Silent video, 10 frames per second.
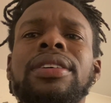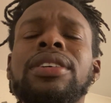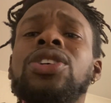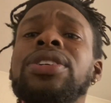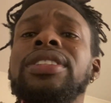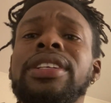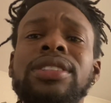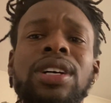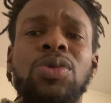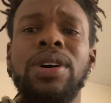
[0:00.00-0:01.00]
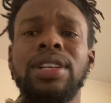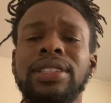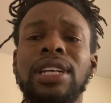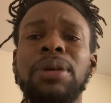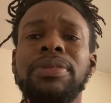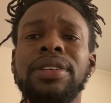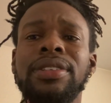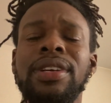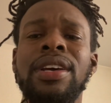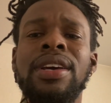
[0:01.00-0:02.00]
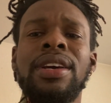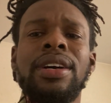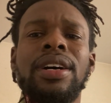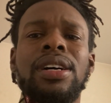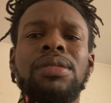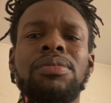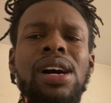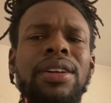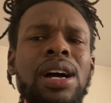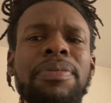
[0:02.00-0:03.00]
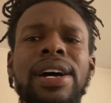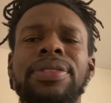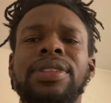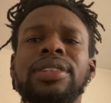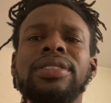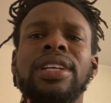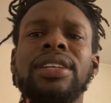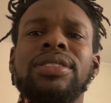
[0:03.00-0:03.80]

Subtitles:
Critiques are well accepted. I'm not thin-skinned,